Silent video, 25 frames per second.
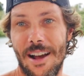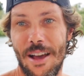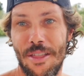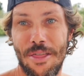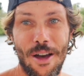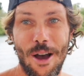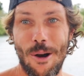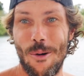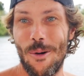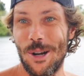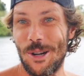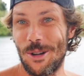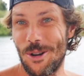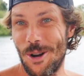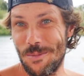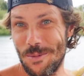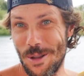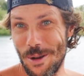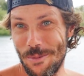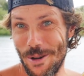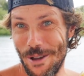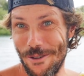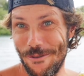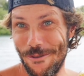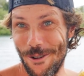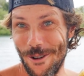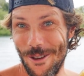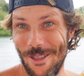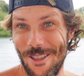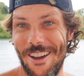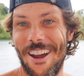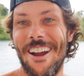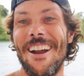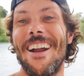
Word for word: I thought one dropped on my foot